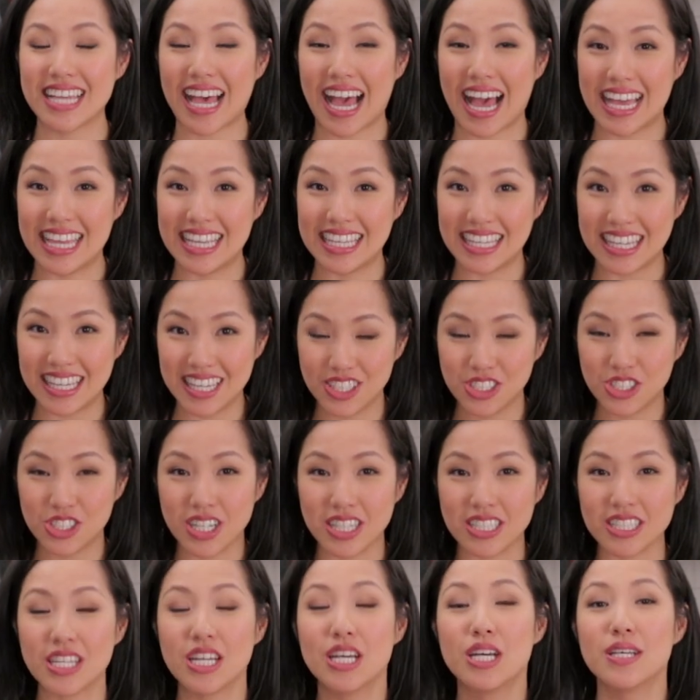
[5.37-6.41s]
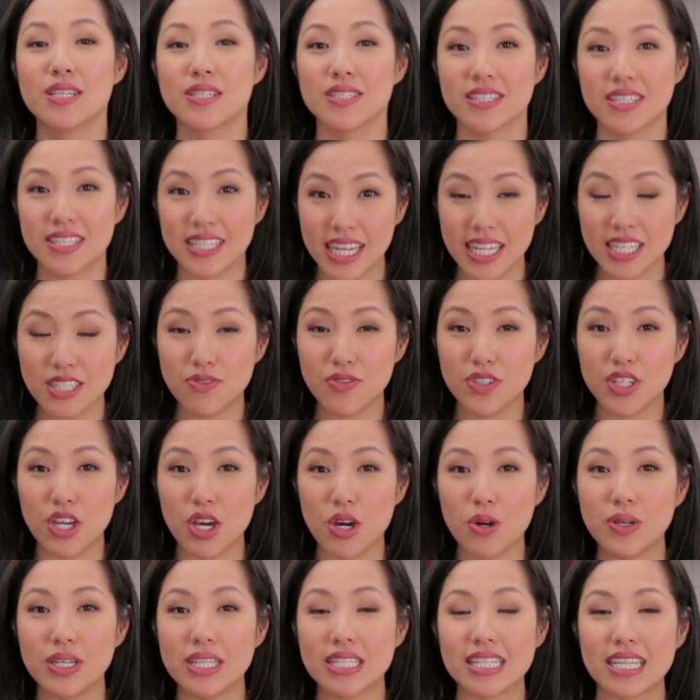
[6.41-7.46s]
Thai Kitchen. So today's
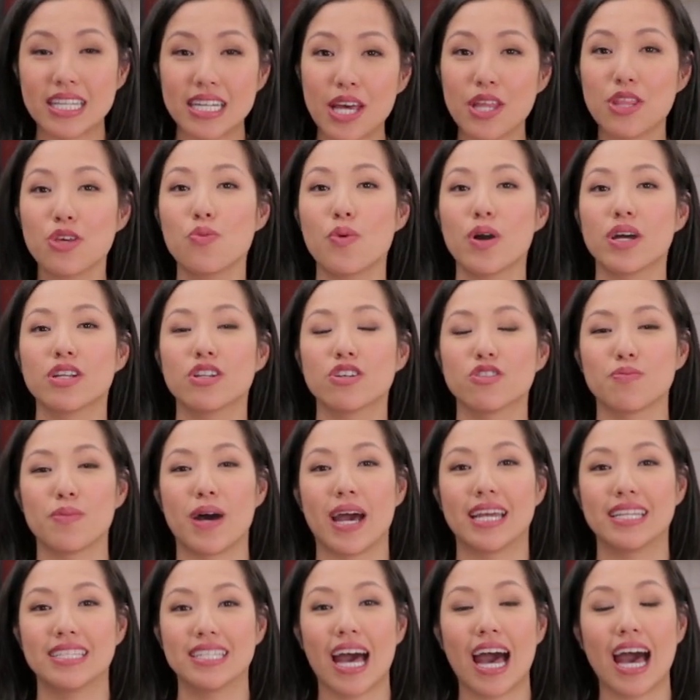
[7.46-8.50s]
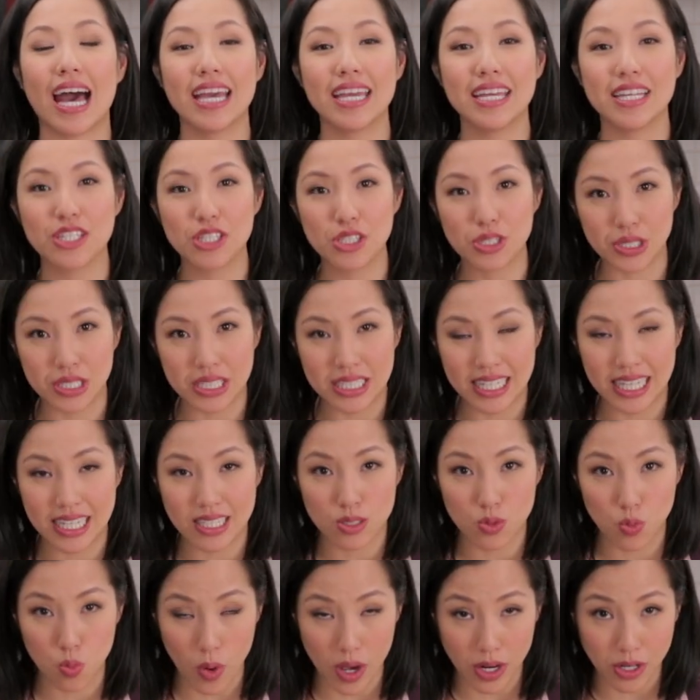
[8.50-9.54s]
video is another one of my Thai
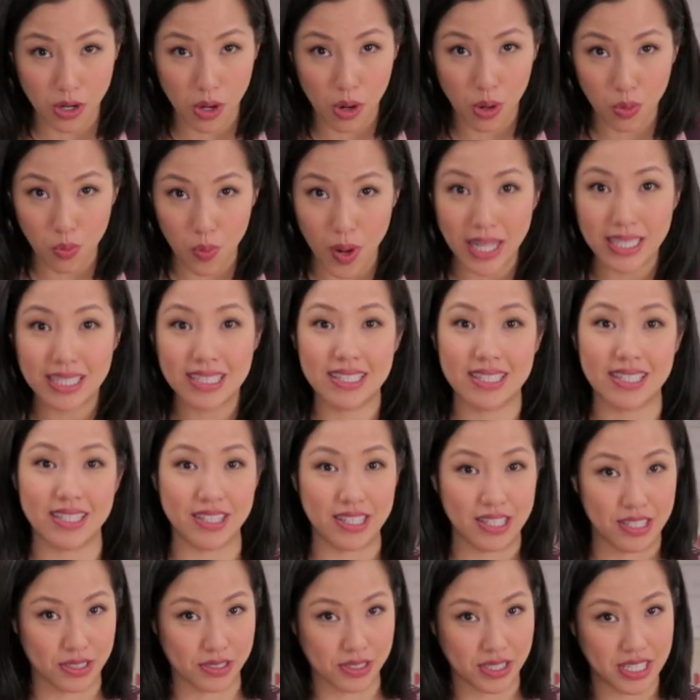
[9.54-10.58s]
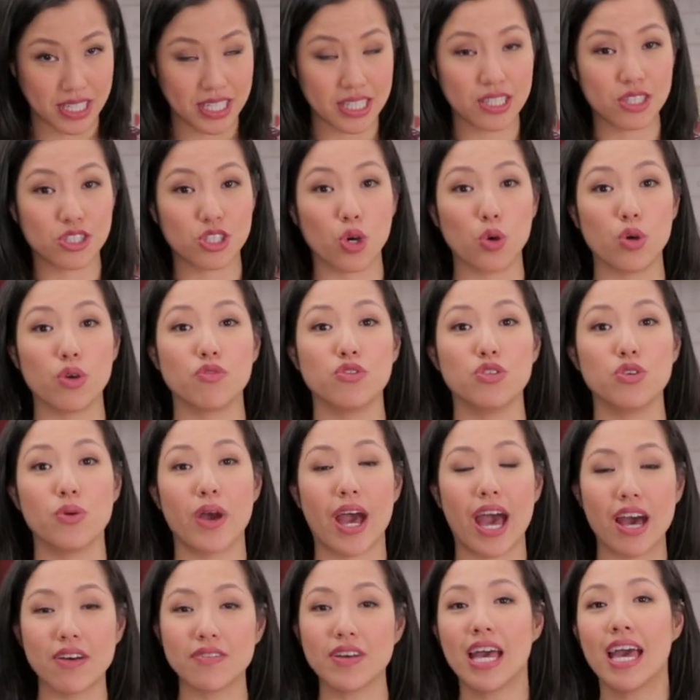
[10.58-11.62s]
Ingredients 101 series. So if you
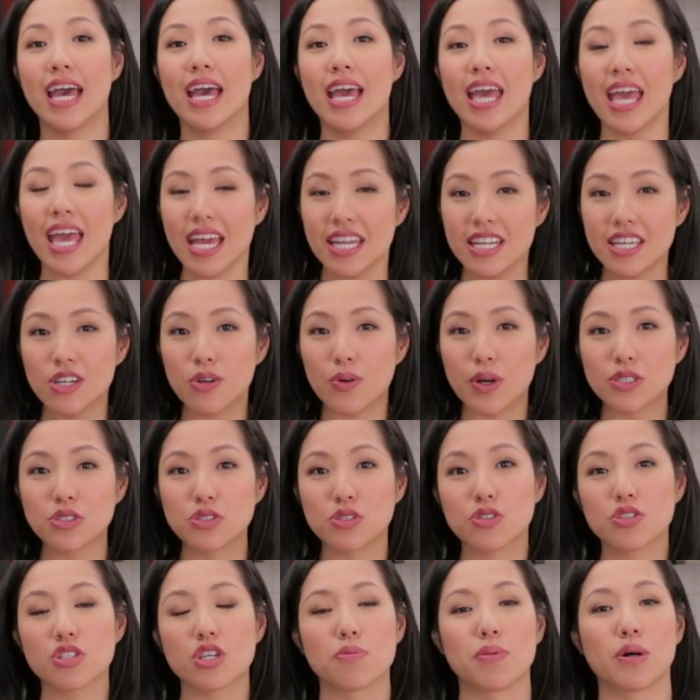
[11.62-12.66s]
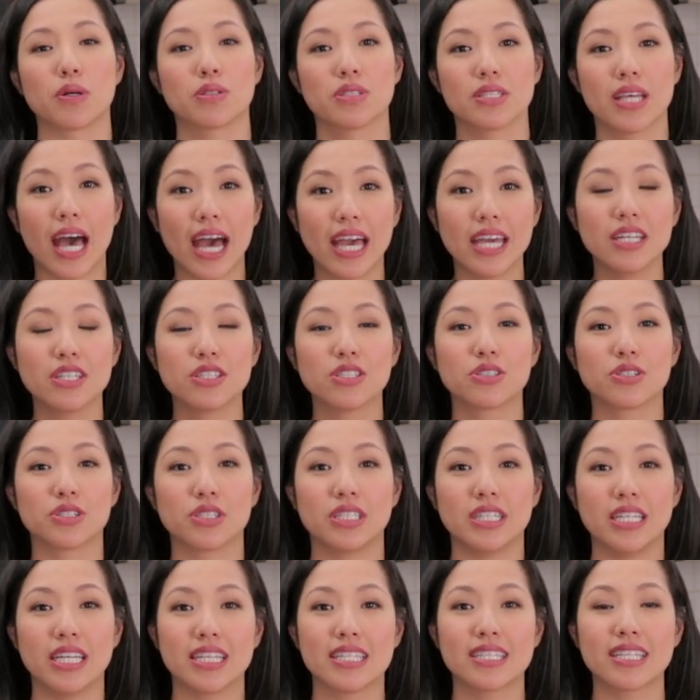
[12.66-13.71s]
have any questions about Thai
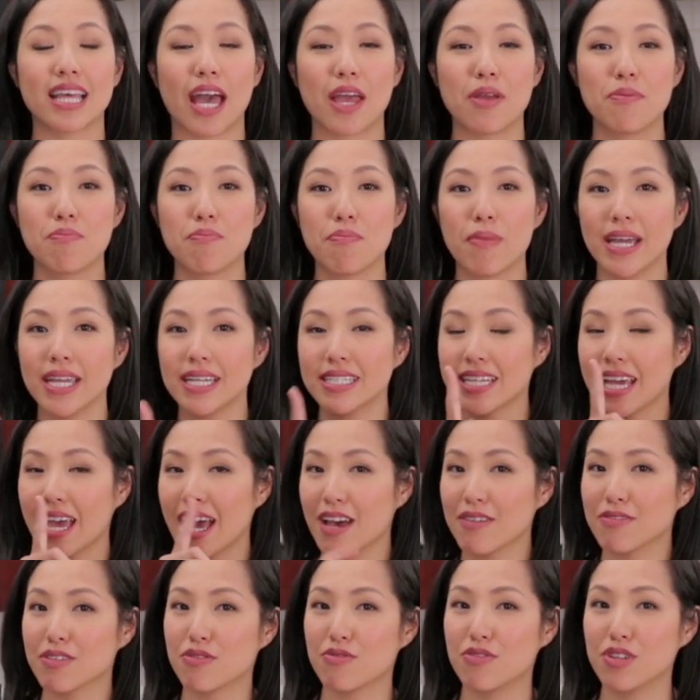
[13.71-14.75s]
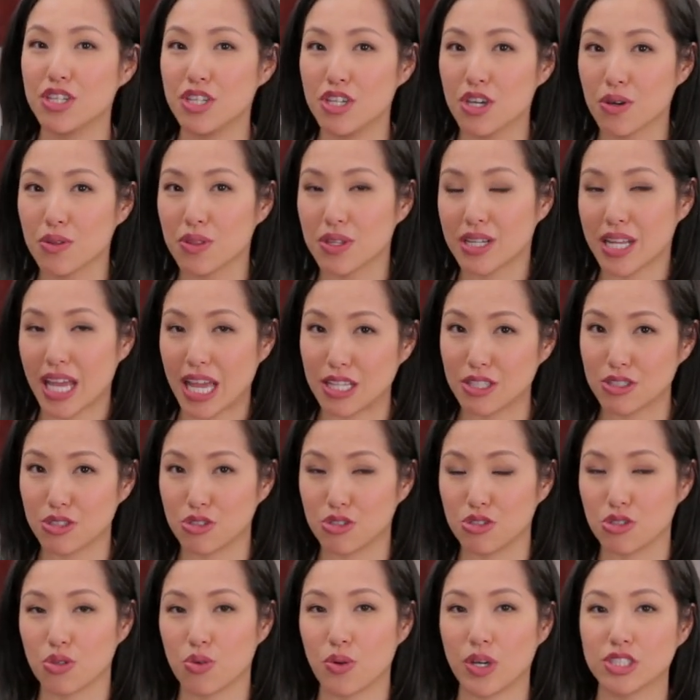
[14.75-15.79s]
ingredients, I might have a video that
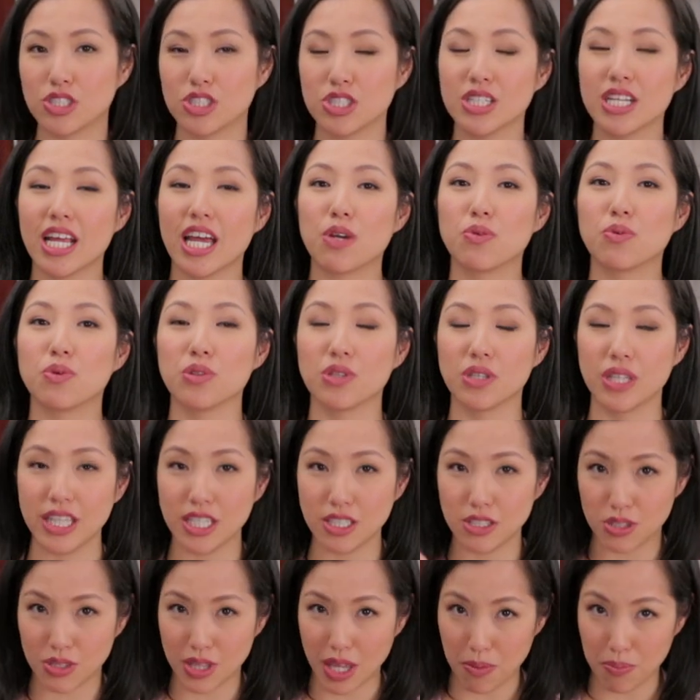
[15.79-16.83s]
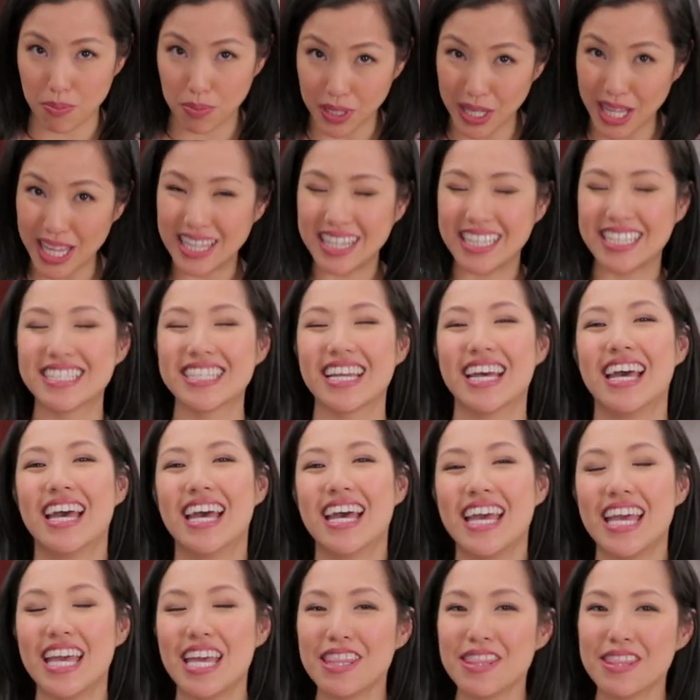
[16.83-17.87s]
answers your question. I will link to that playlist
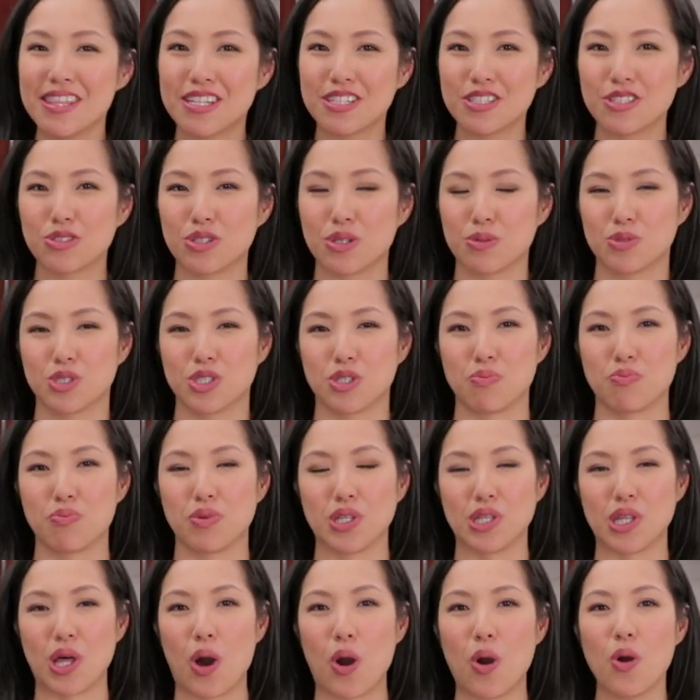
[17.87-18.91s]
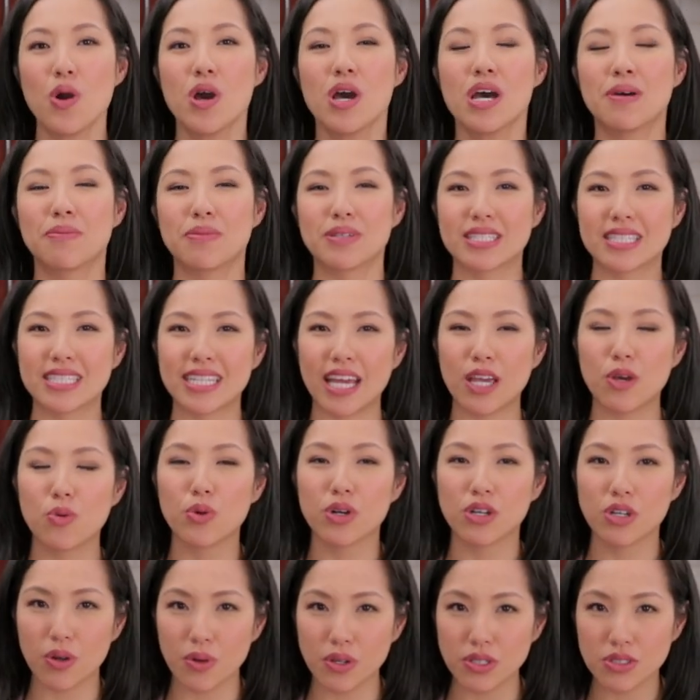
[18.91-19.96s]
in the description below. But today
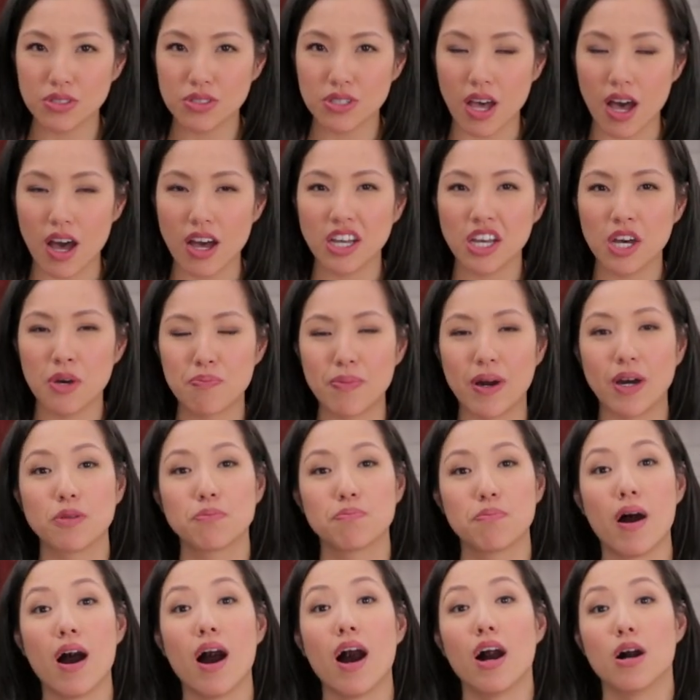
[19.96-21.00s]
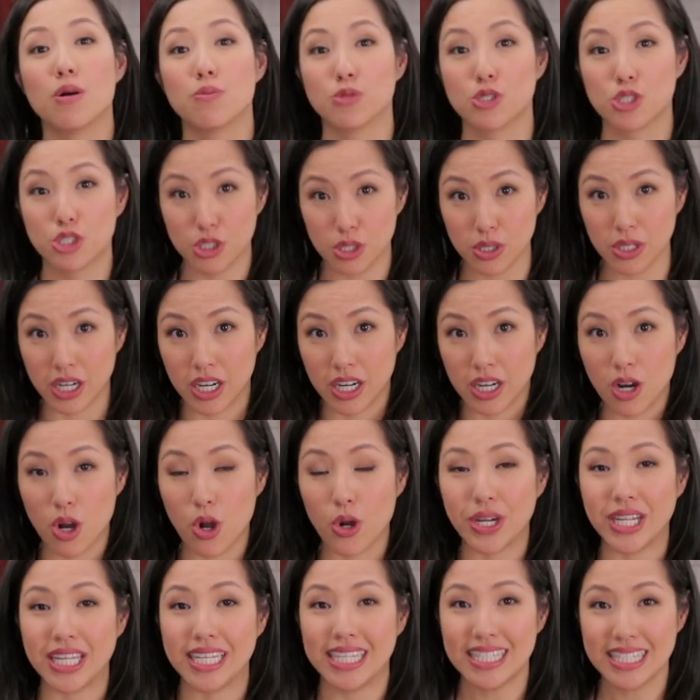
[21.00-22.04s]
we're going to talk about palm sugar,
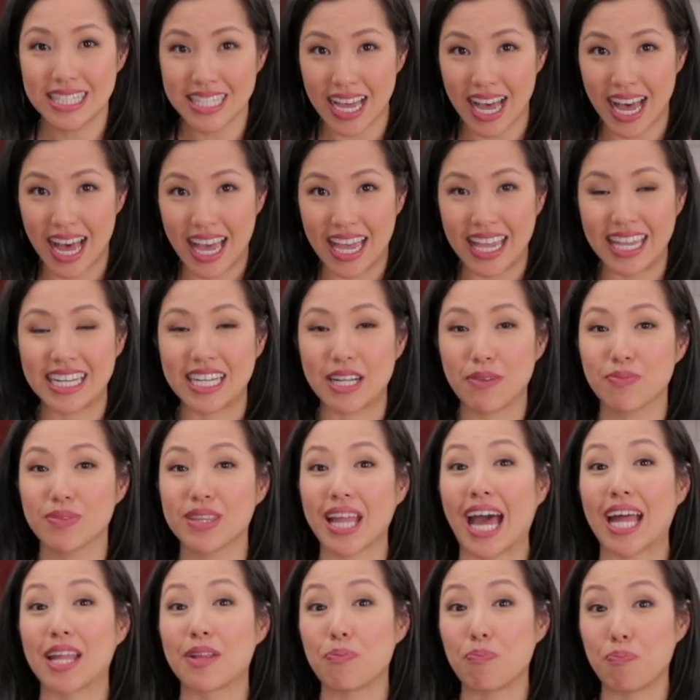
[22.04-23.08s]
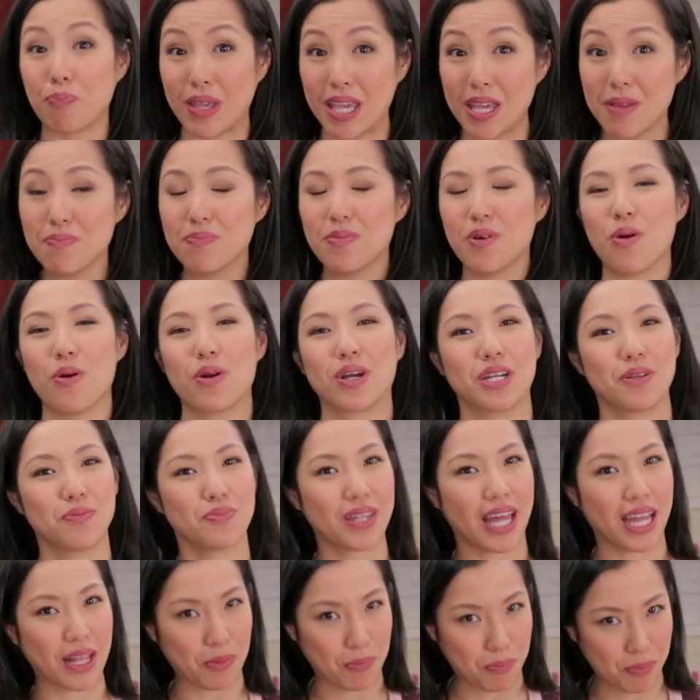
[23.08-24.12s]
or in Thai, namtan pip or
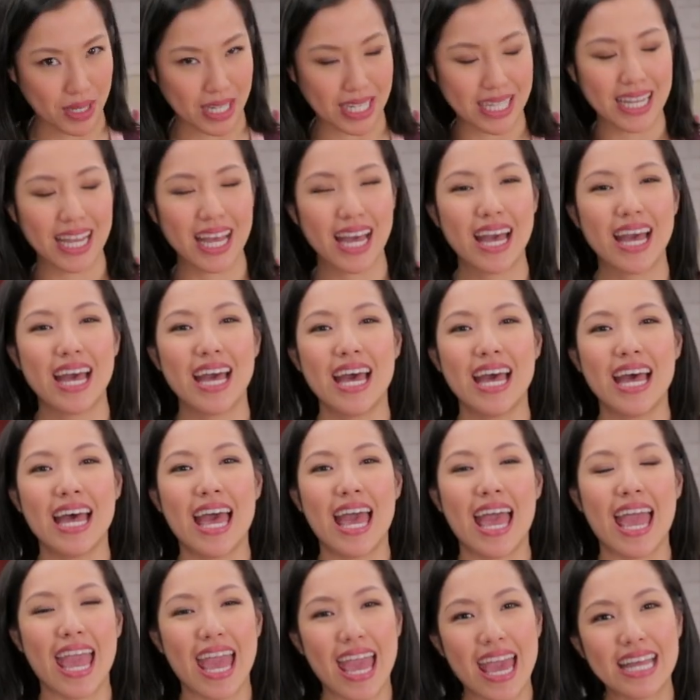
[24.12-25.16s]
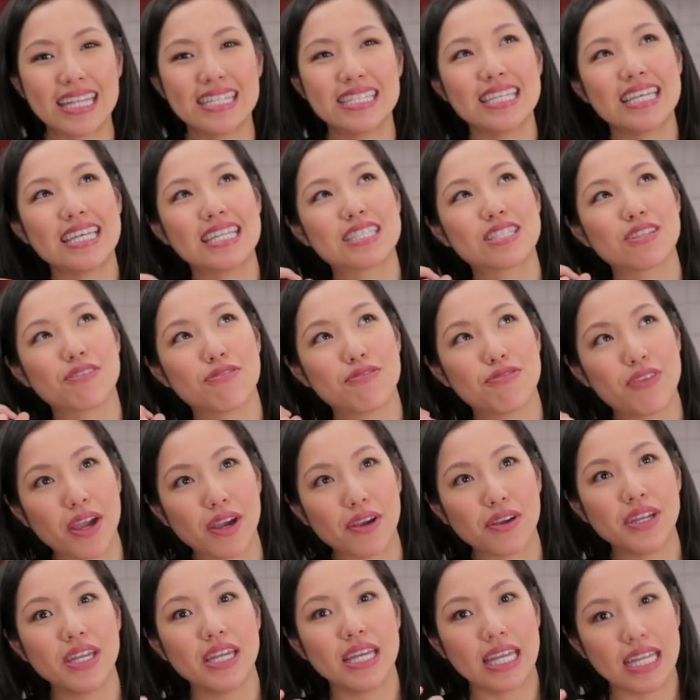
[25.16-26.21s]
namtan puk. And it's a
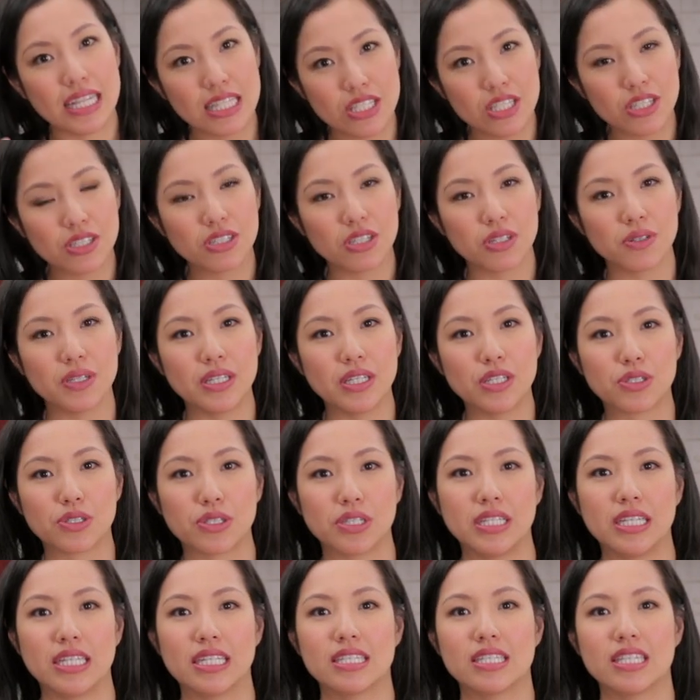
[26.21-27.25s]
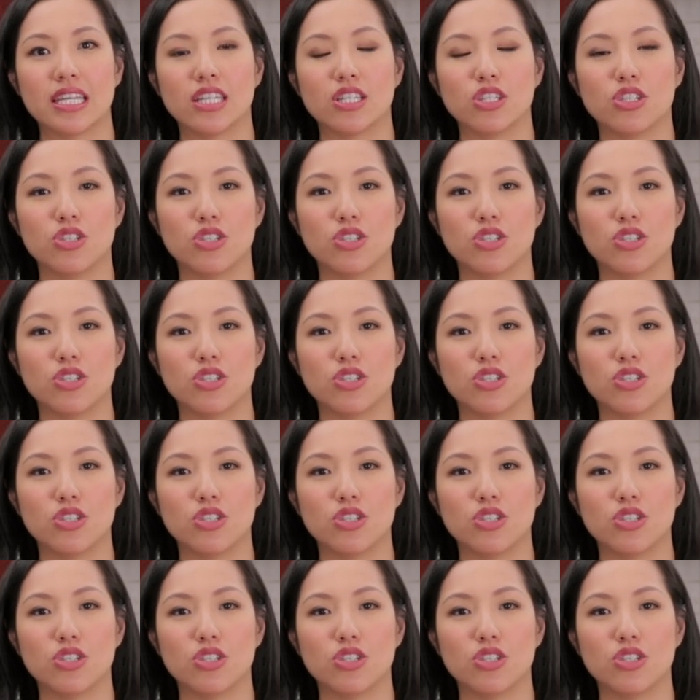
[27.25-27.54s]
very integral ingredient.